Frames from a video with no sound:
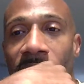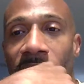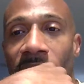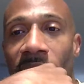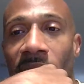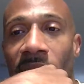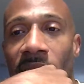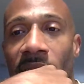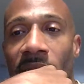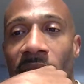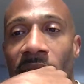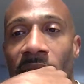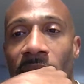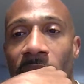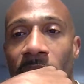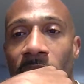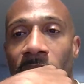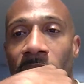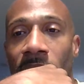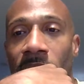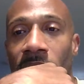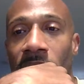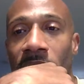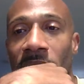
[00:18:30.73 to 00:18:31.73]

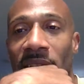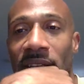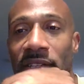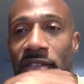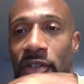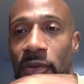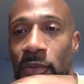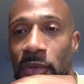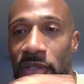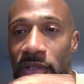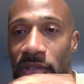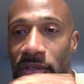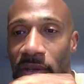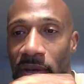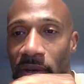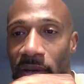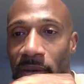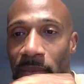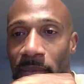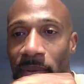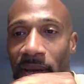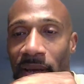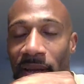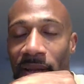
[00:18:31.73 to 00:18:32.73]
Not sure what you're
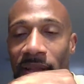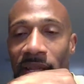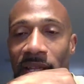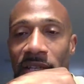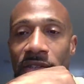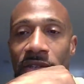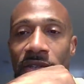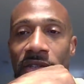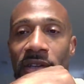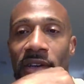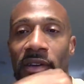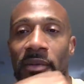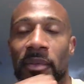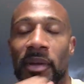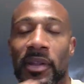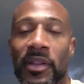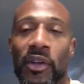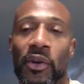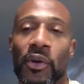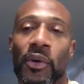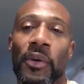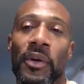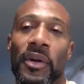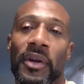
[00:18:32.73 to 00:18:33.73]
talking about, unless you're talking about the
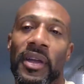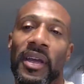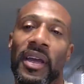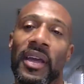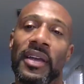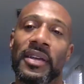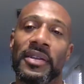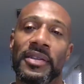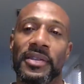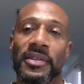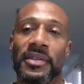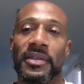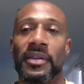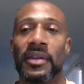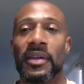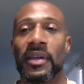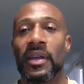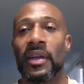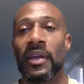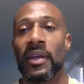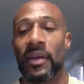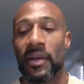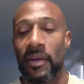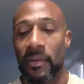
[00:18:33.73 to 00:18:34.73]
court case.
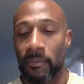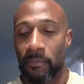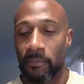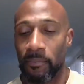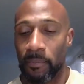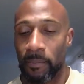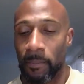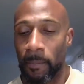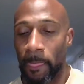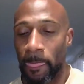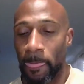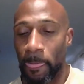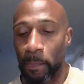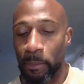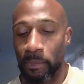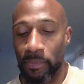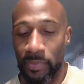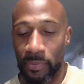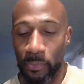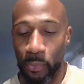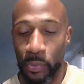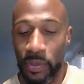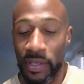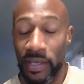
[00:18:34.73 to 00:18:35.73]

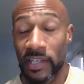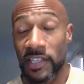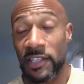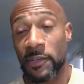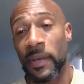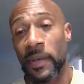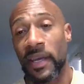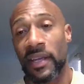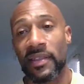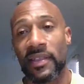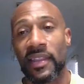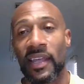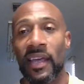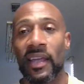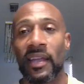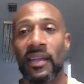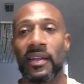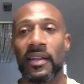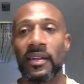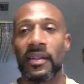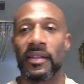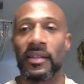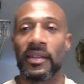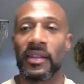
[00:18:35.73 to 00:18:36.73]
We expect that
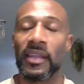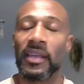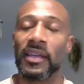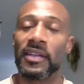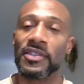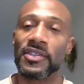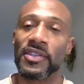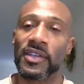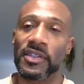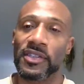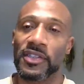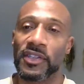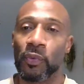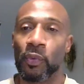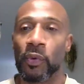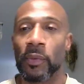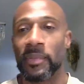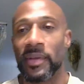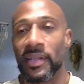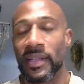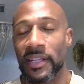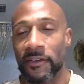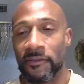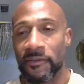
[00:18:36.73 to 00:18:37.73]
the injunction will
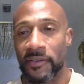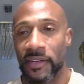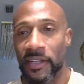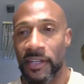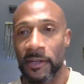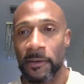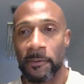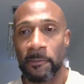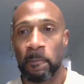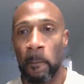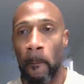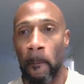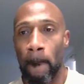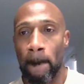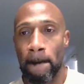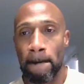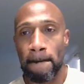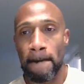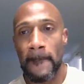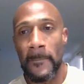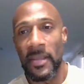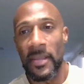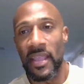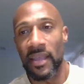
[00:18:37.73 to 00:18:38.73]
be lifted.
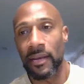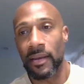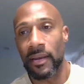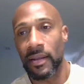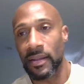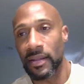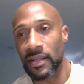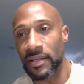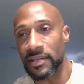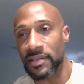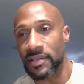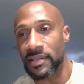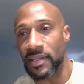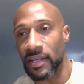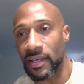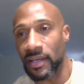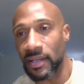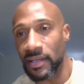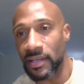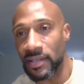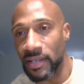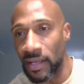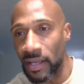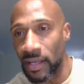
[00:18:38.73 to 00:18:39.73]
Let's see.
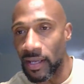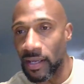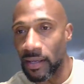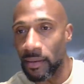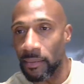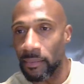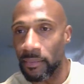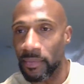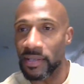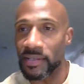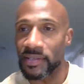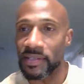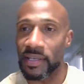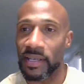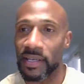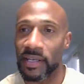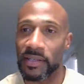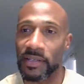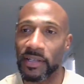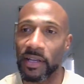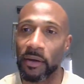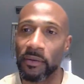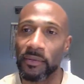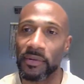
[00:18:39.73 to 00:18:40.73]
Kadeem, he
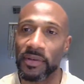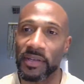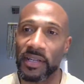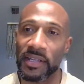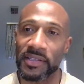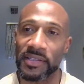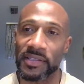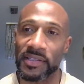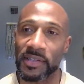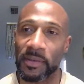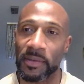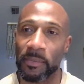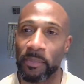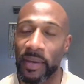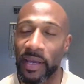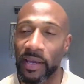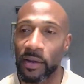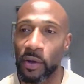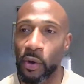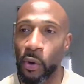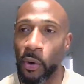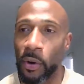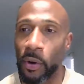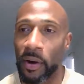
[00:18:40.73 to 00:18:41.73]
said, don't ditch
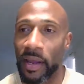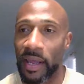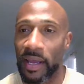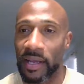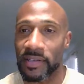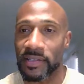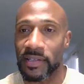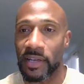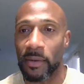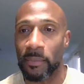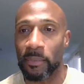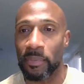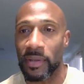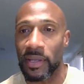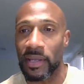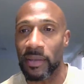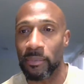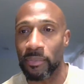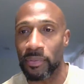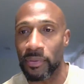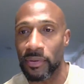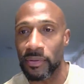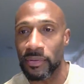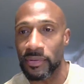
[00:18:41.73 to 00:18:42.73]
Zebek or XRP,
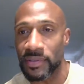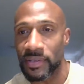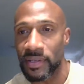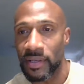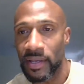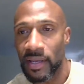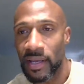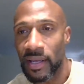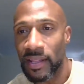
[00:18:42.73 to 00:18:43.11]
Bruce.